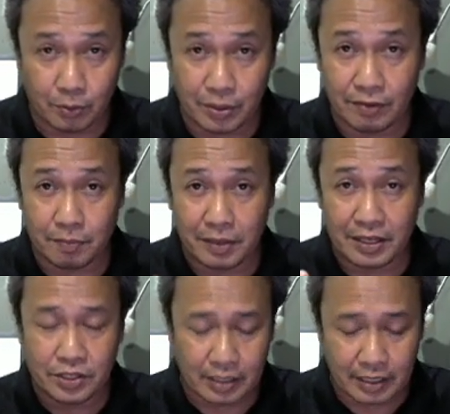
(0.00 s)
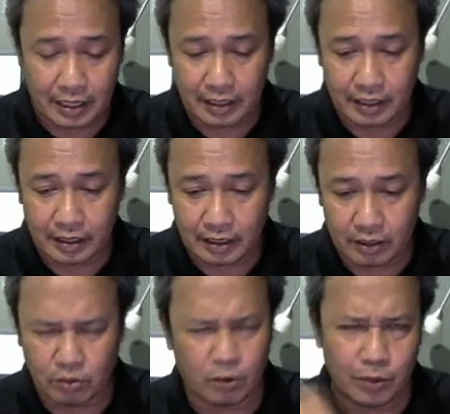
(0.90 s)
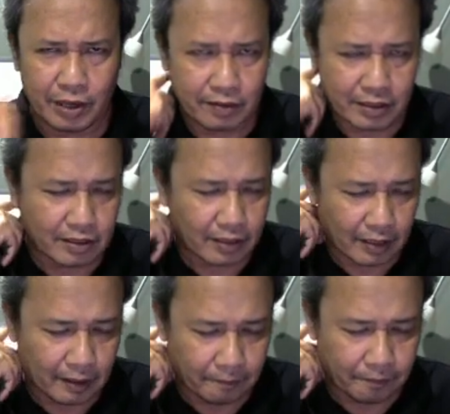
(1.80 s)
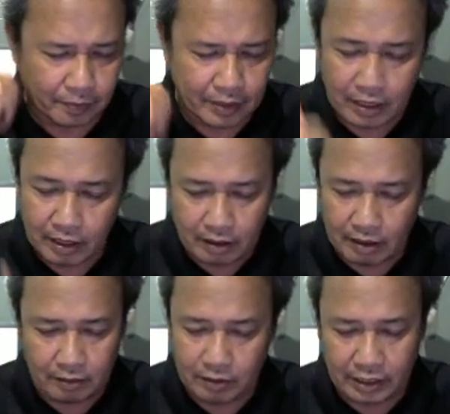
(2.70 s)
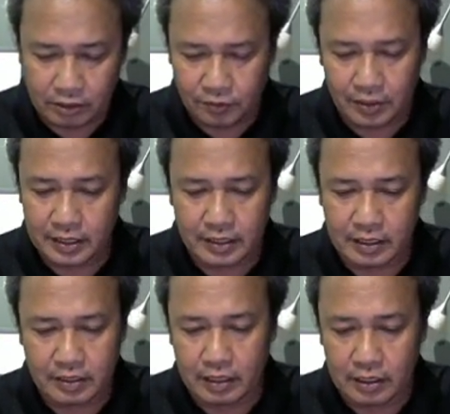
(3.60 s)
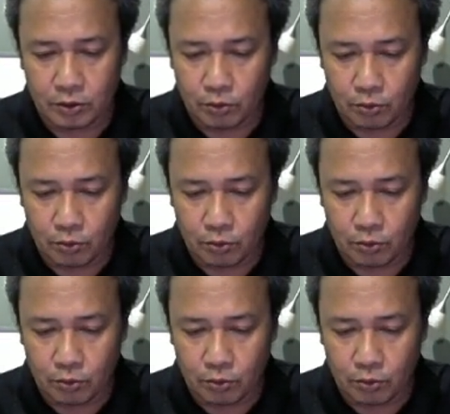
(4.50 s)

We've mentioned that, I think. Oh no, we haven't. Electrophoresis is